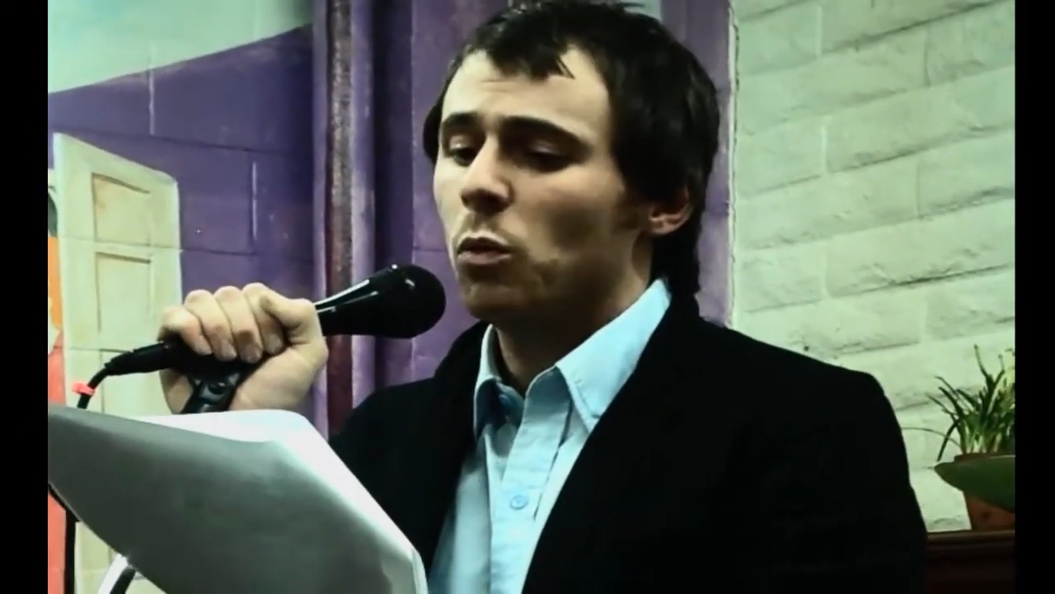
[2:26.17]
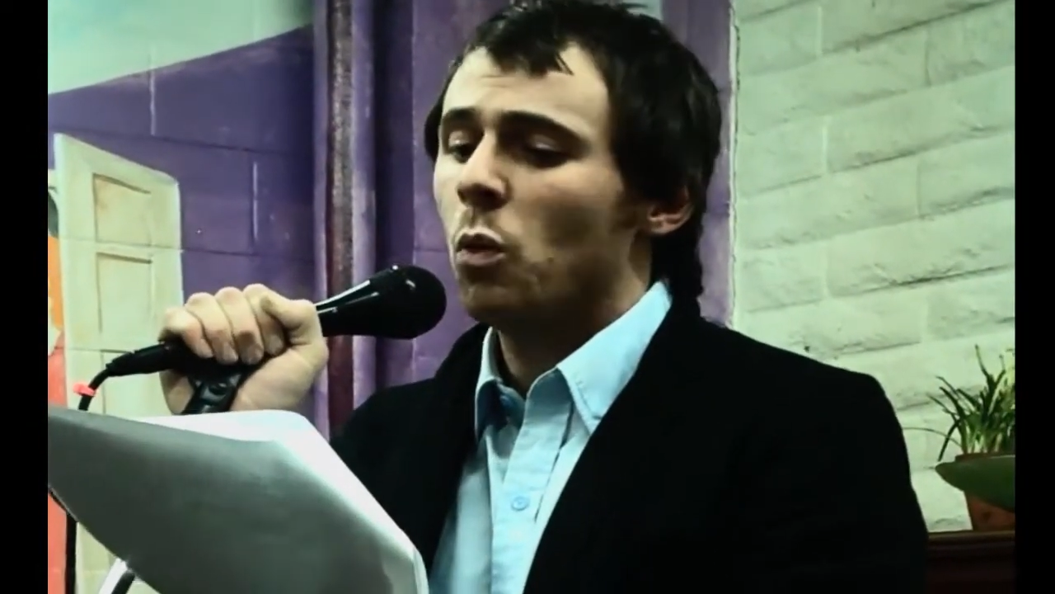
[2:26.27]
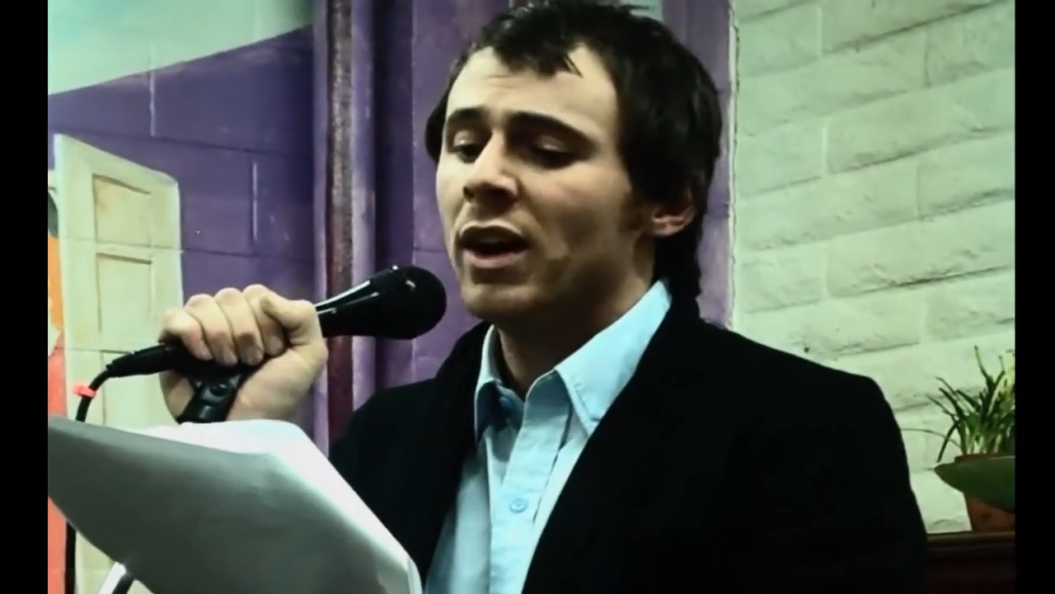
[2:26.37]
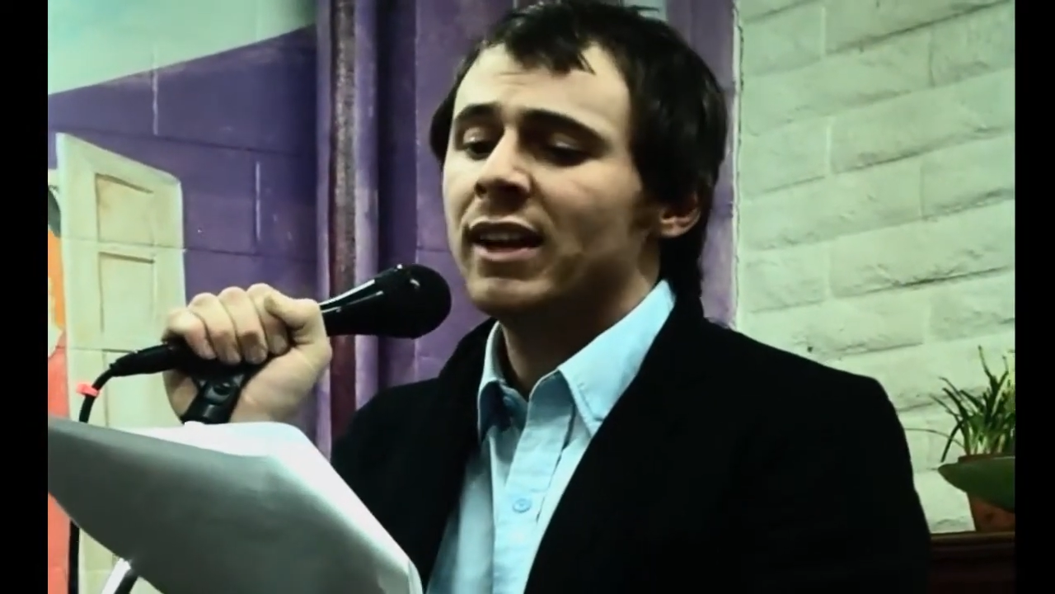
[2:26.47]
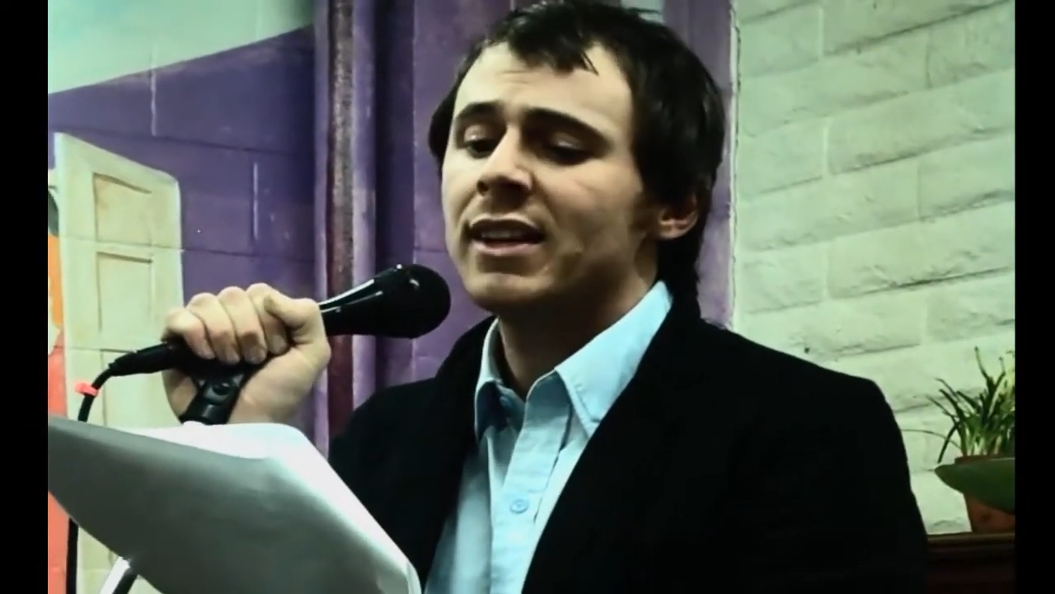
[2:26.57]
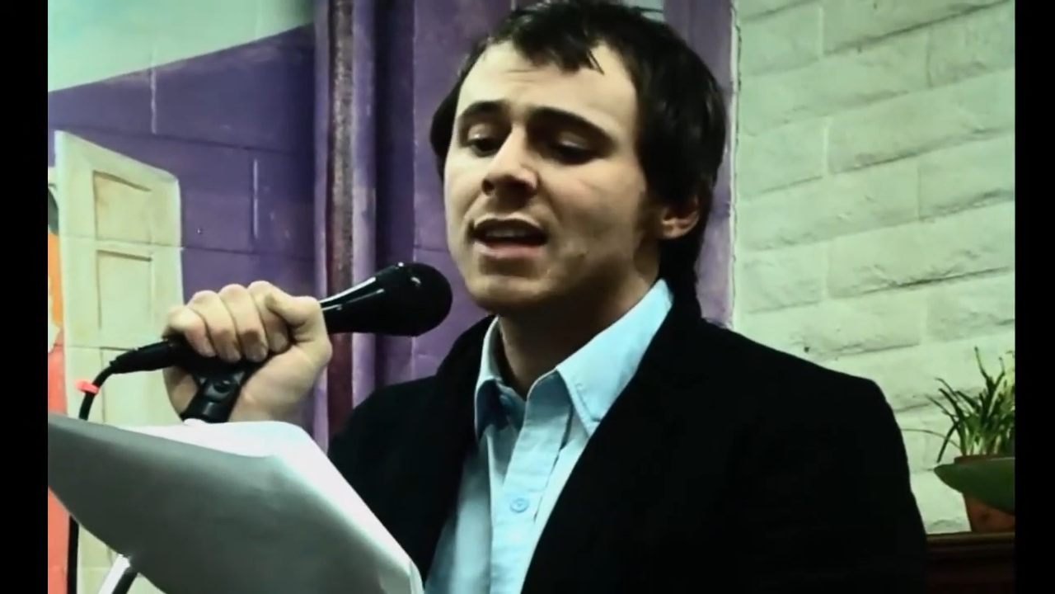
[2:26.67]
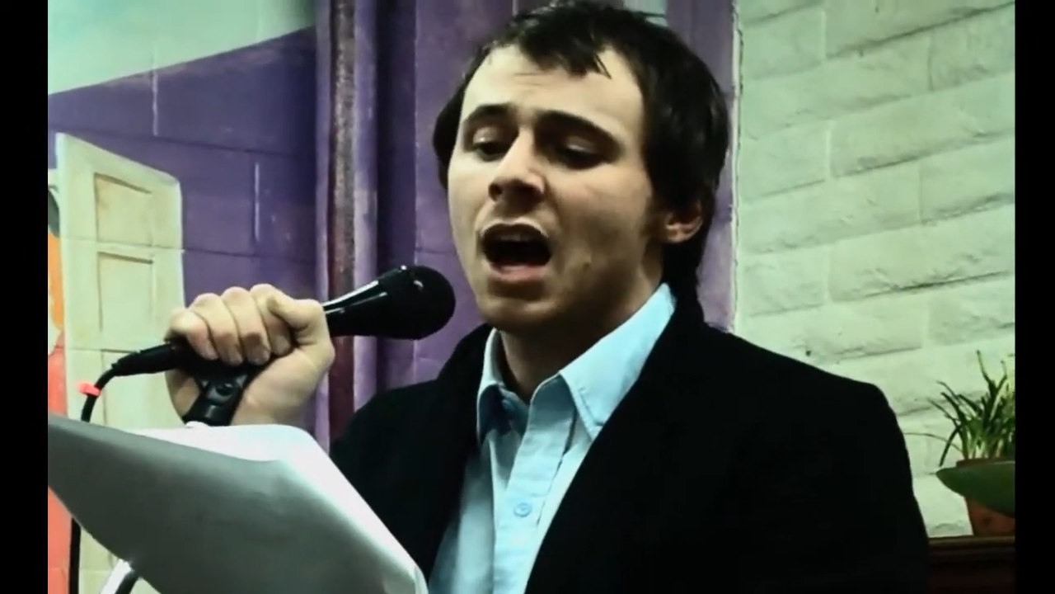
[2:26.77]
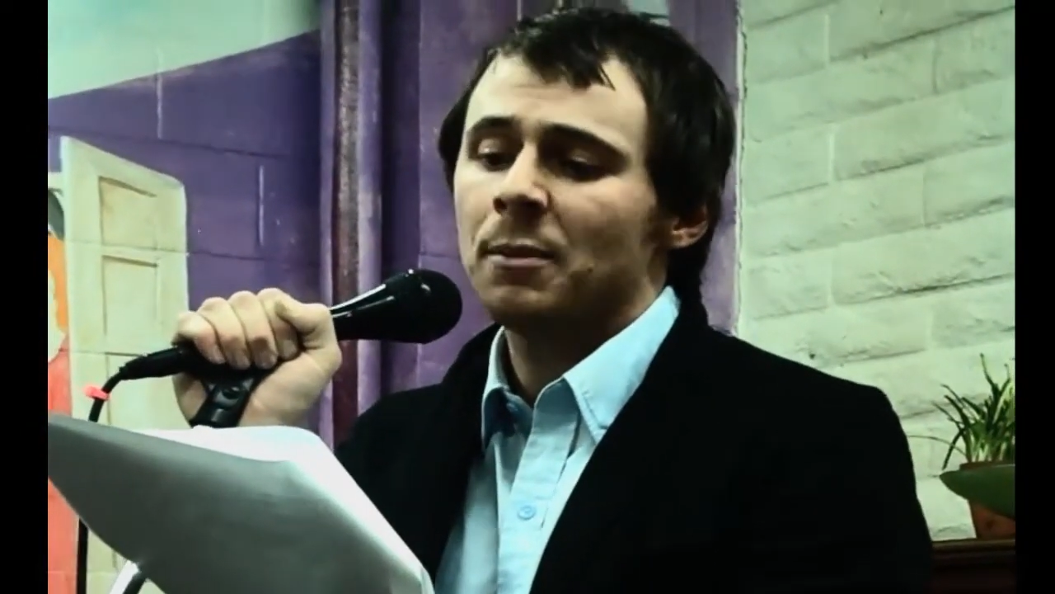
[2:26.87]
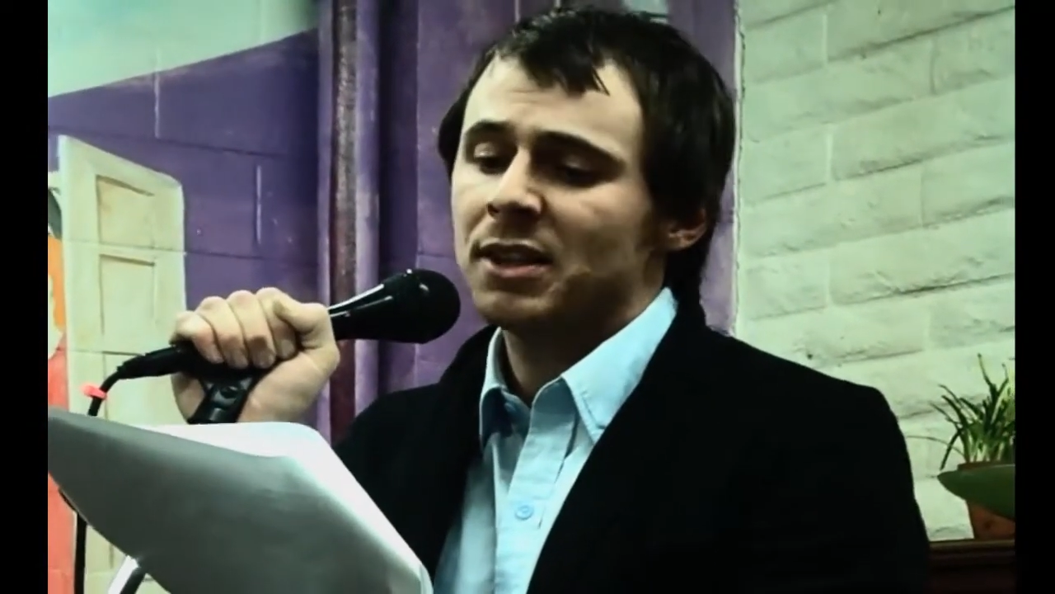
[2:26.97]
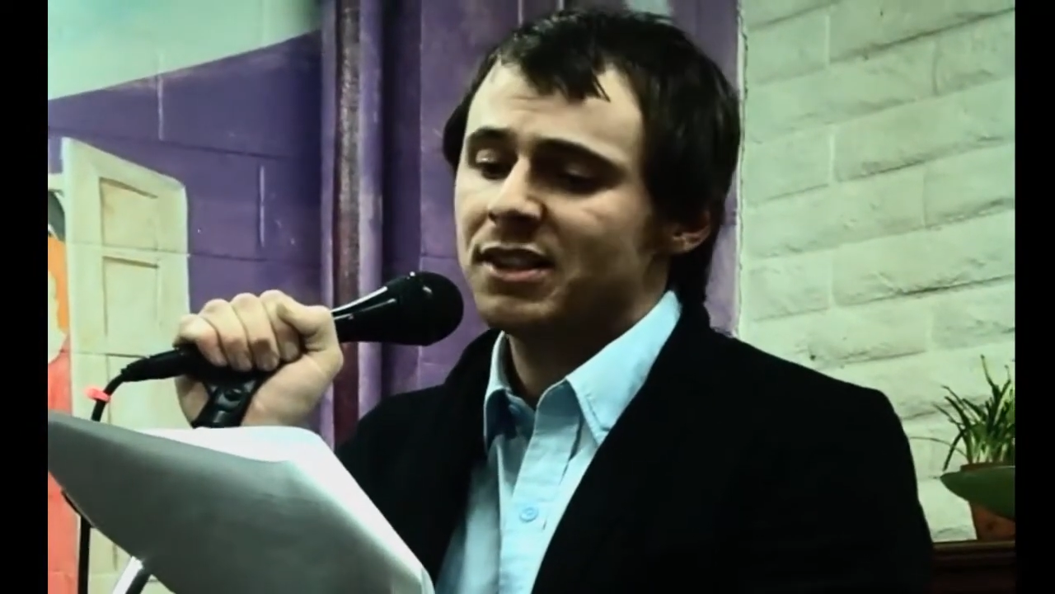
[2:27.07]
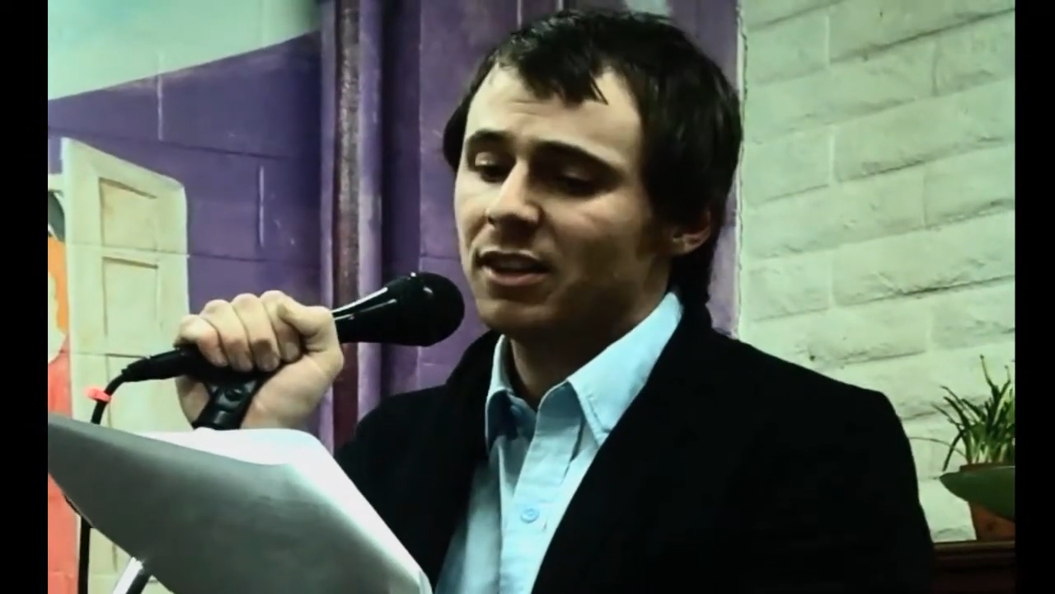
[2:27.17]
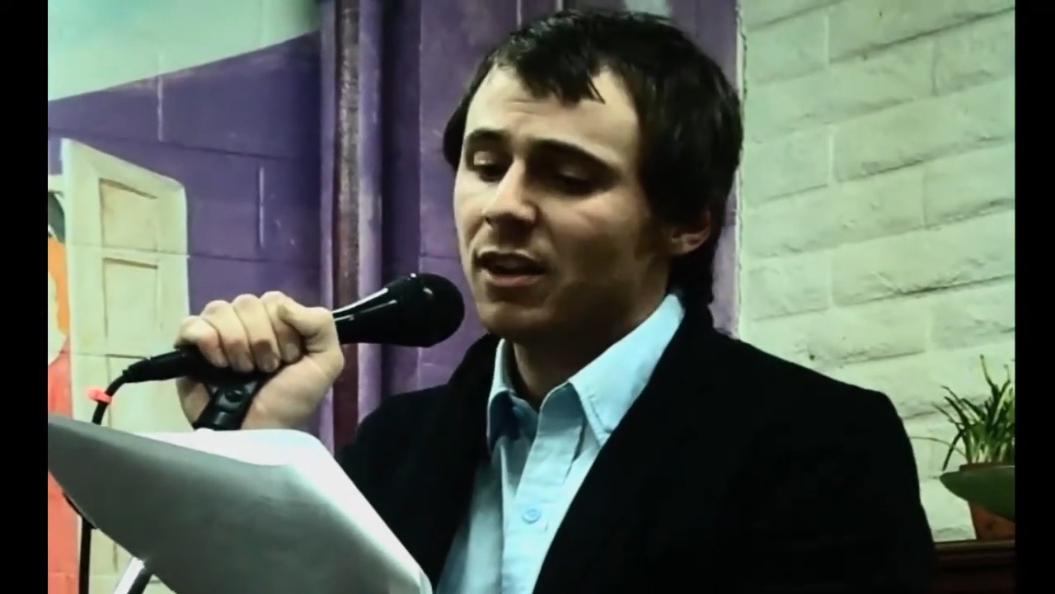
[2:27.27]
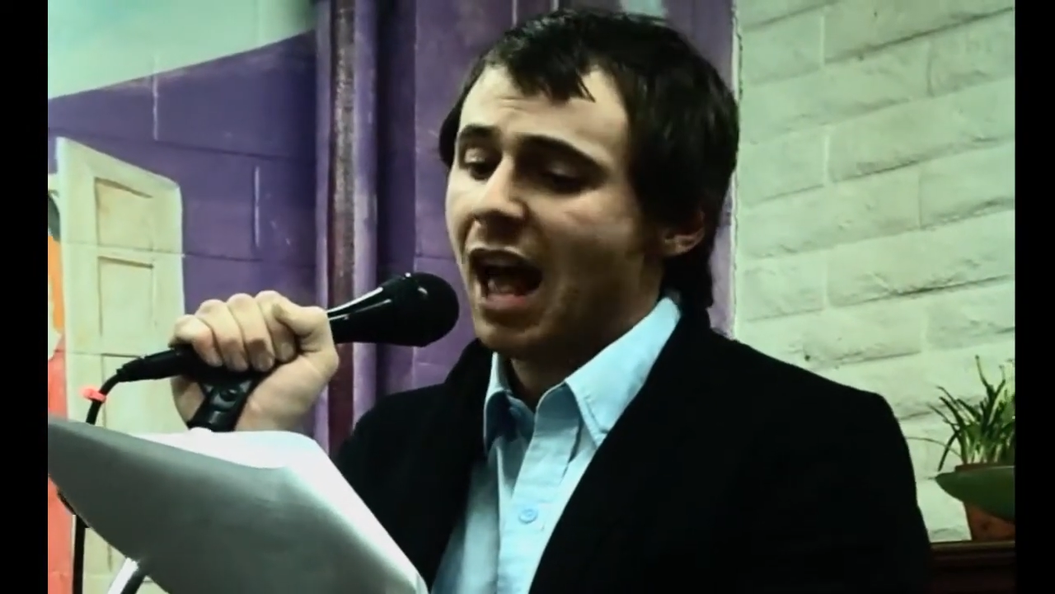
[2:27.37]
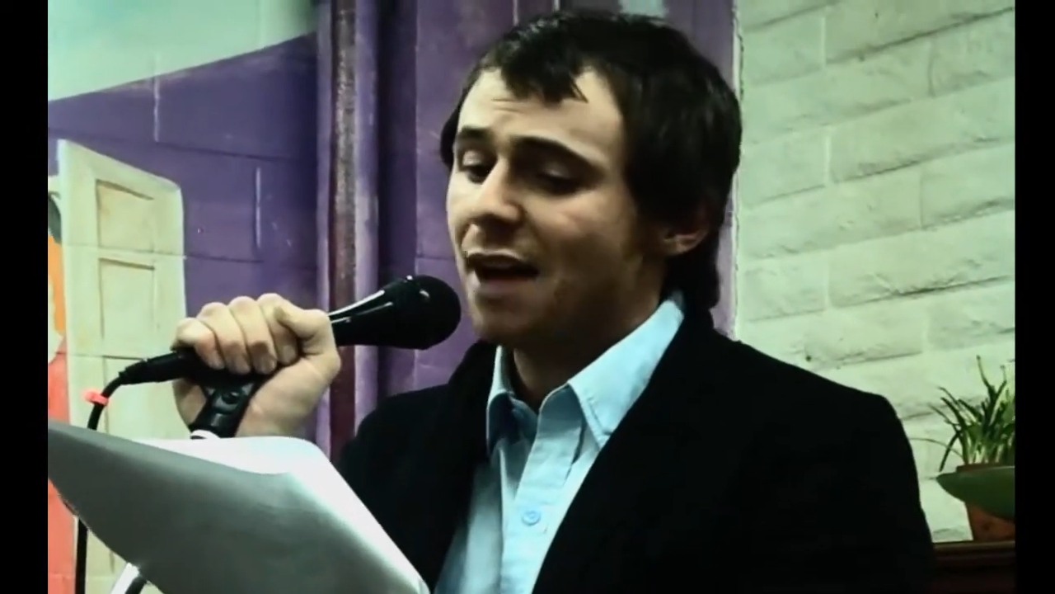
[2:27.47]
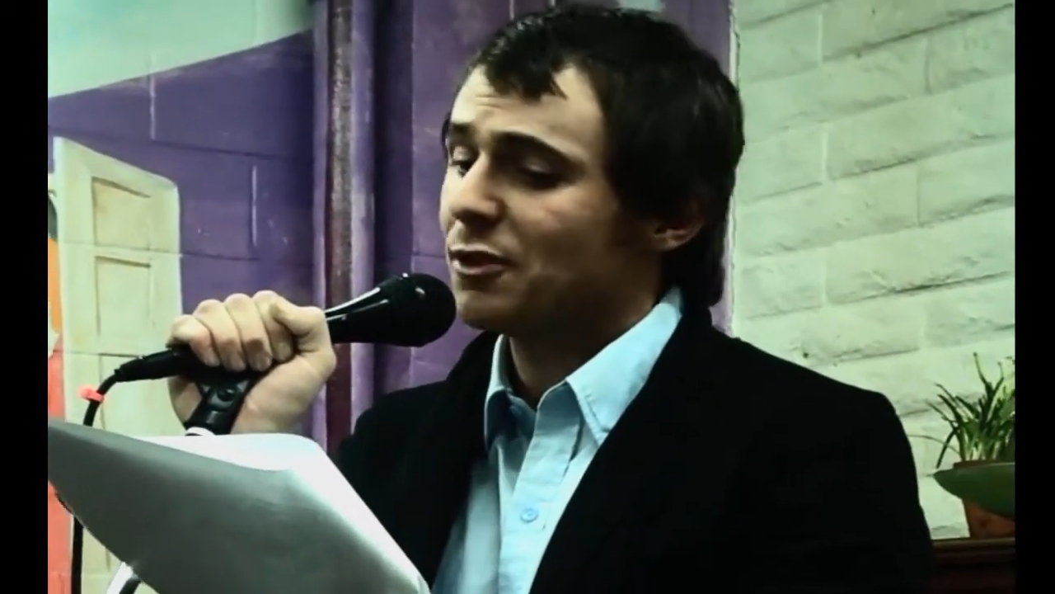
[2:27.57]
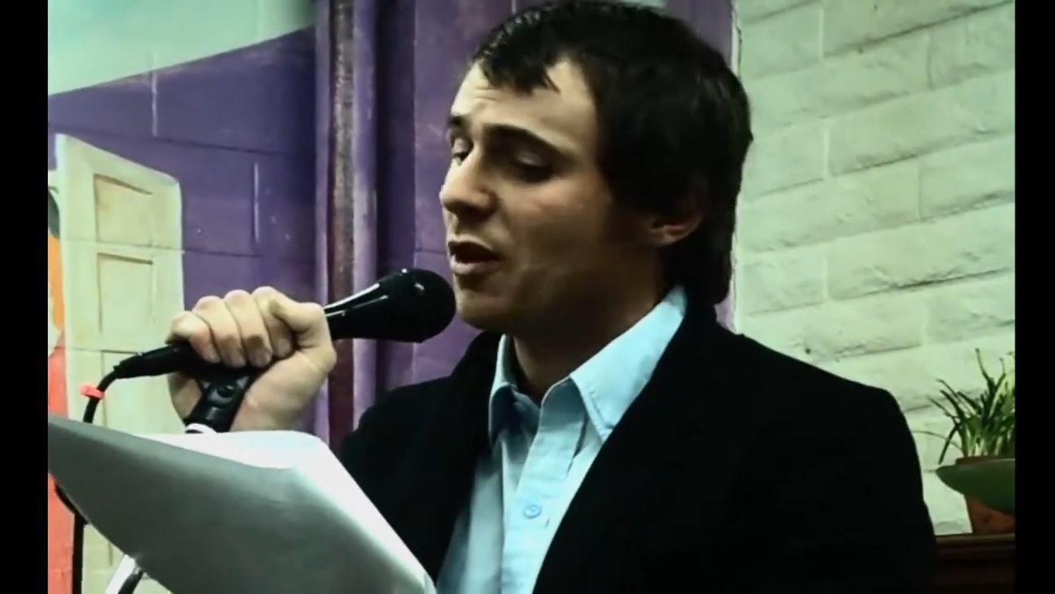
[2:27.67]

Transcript: one at a time, considered after.